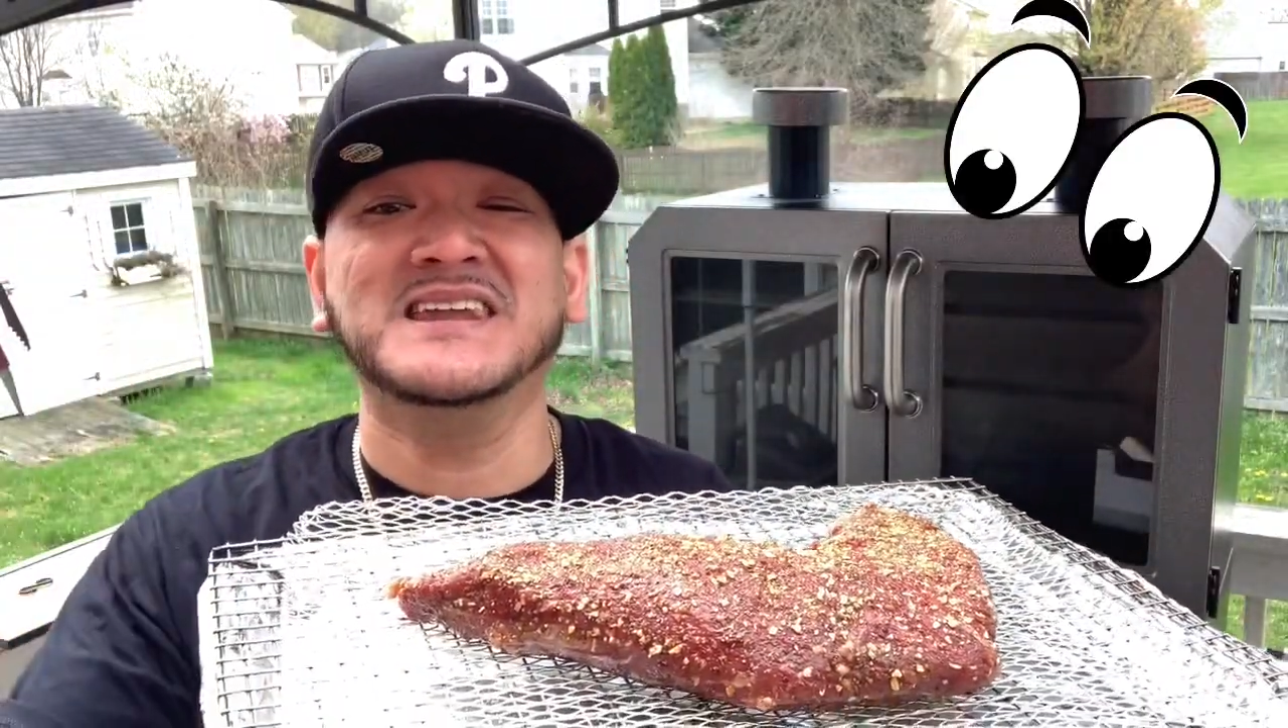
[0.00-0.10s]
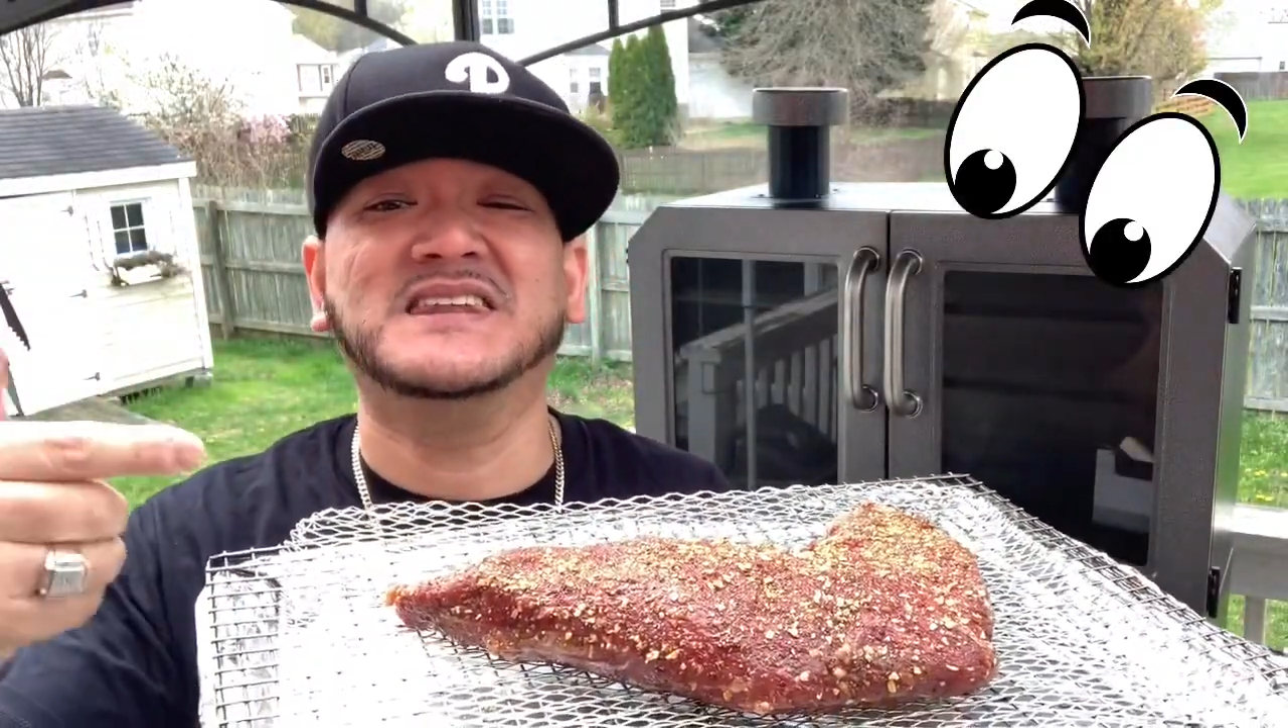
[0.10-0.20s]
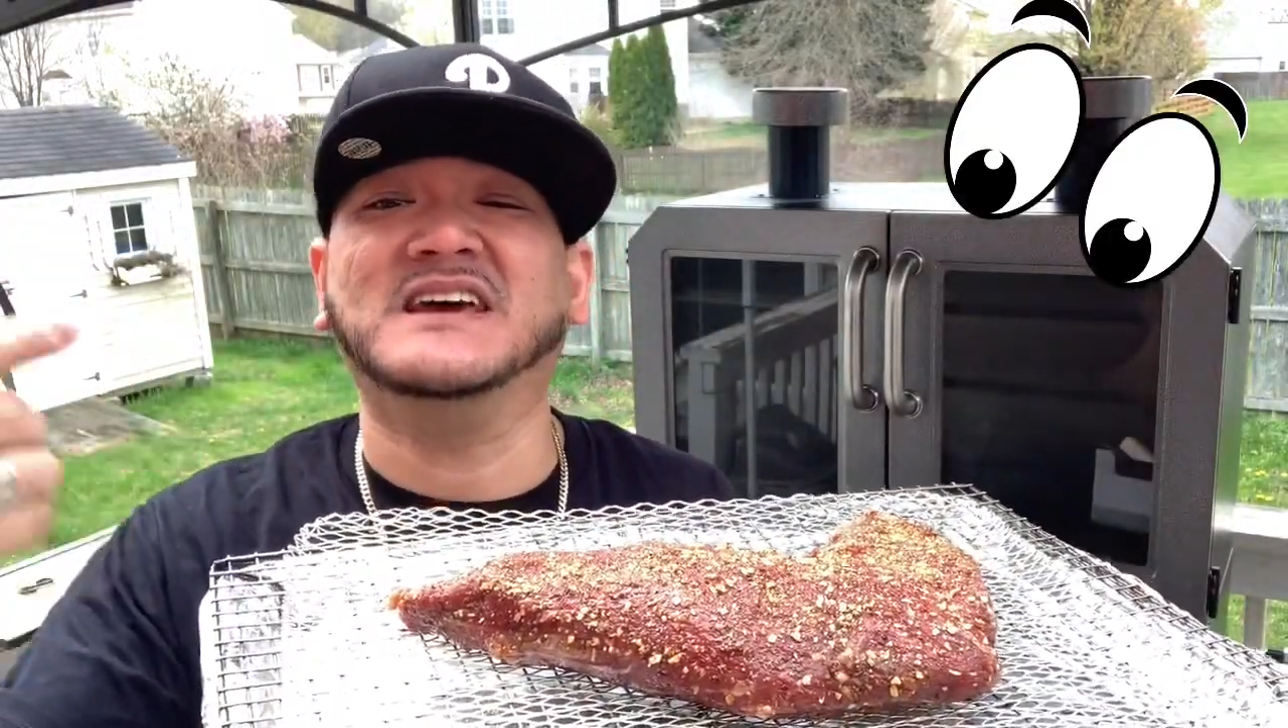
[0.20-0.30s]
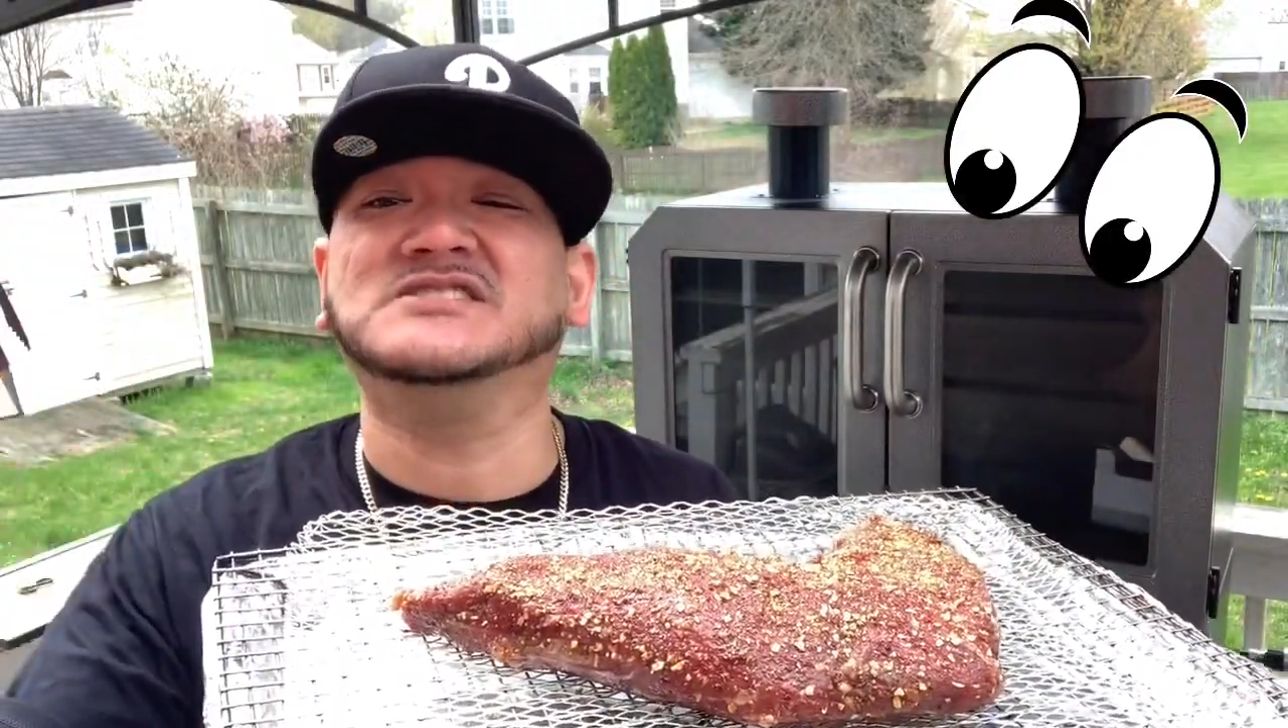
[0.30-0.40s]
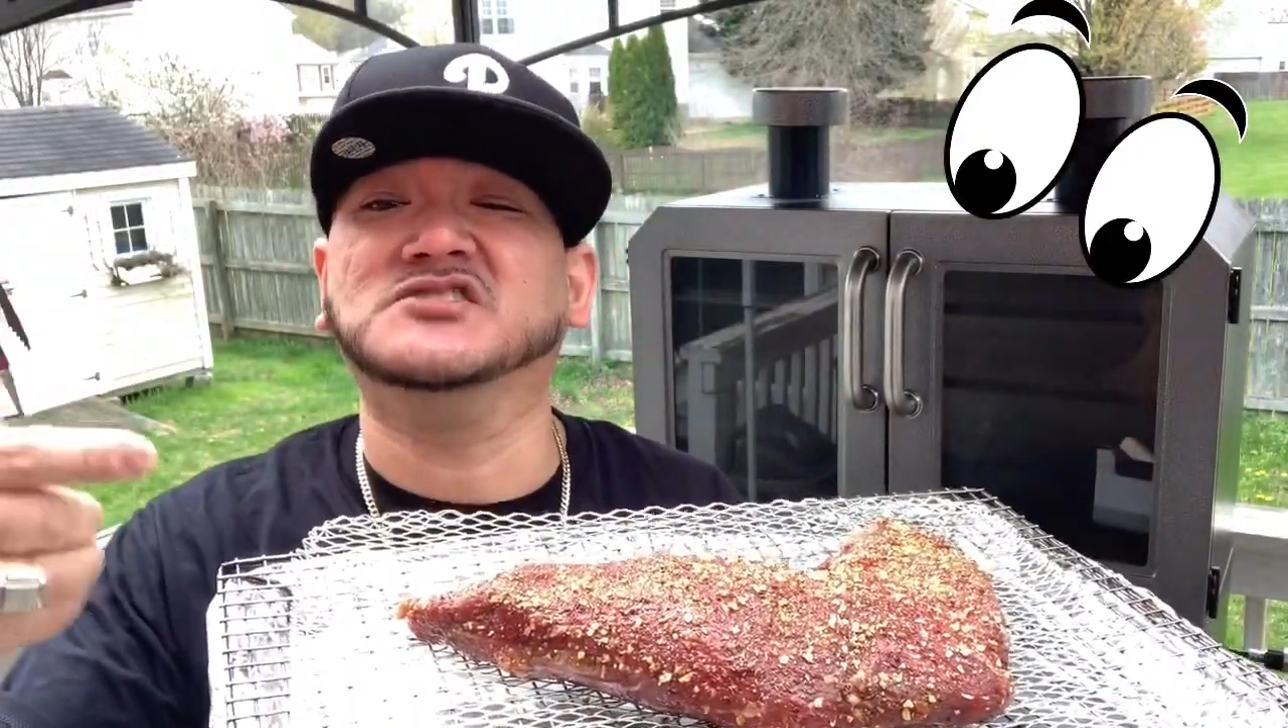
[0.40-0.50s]

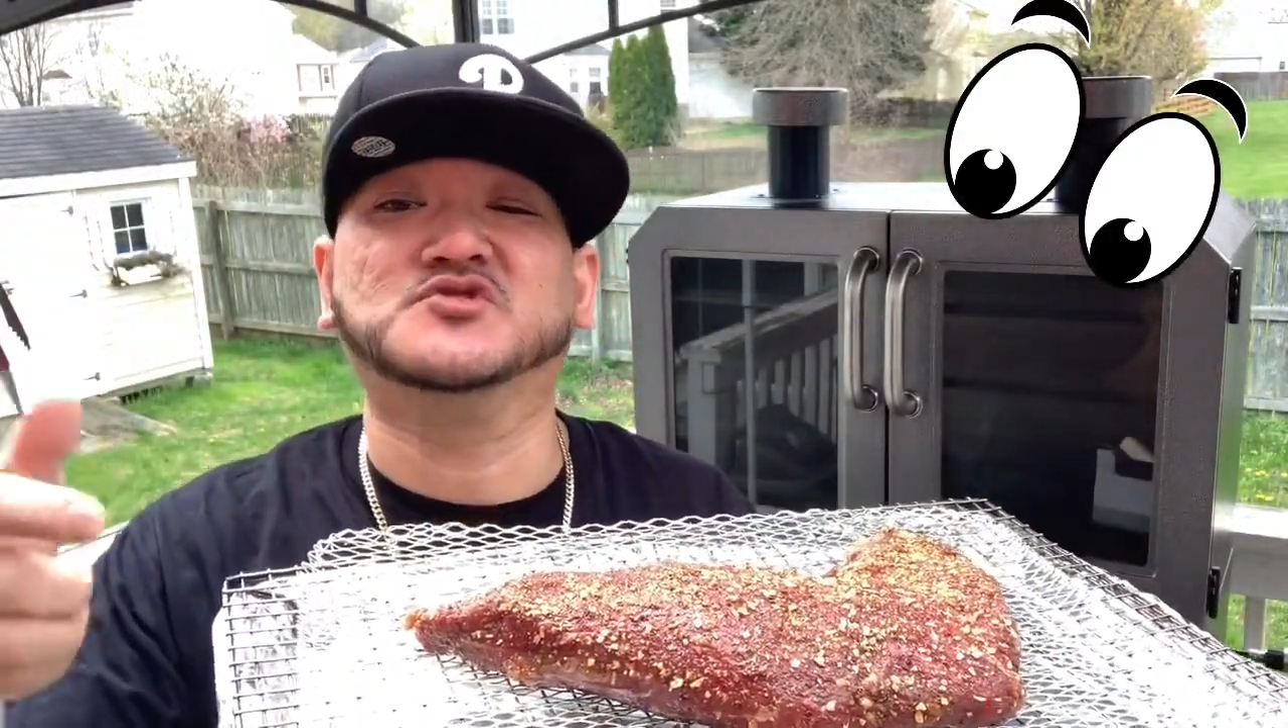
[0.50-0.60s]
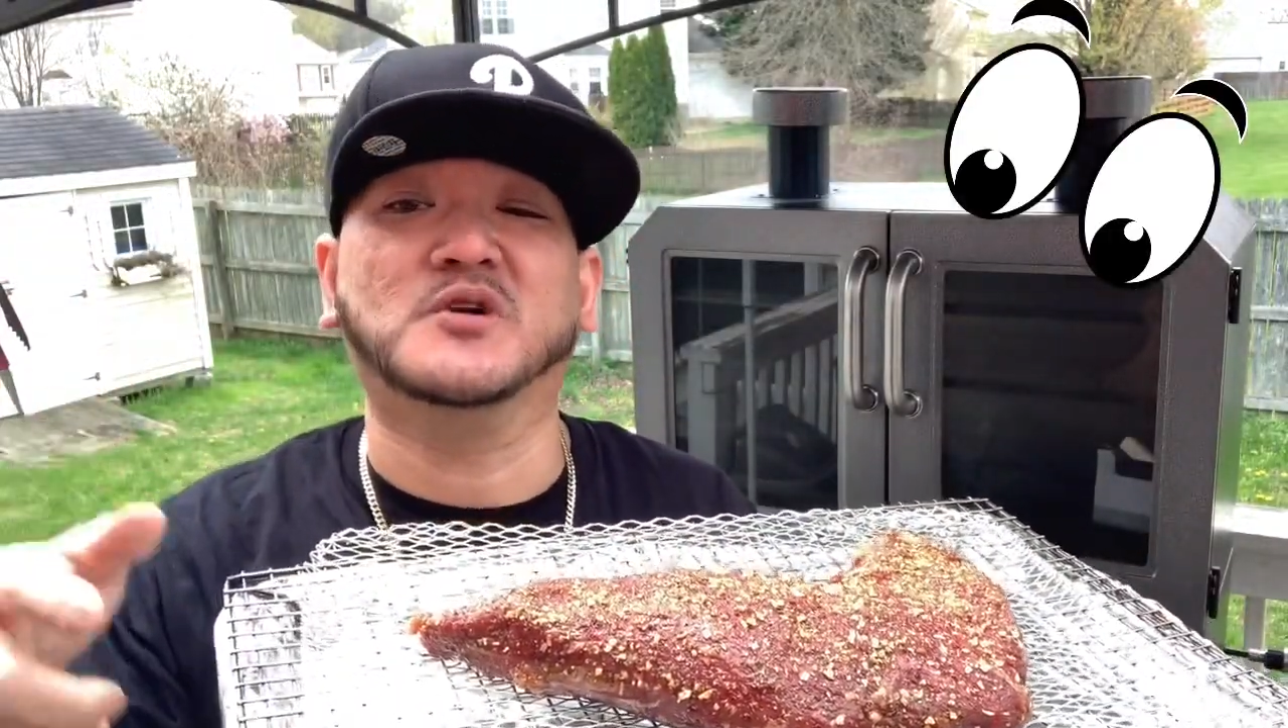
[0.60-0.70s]
nice and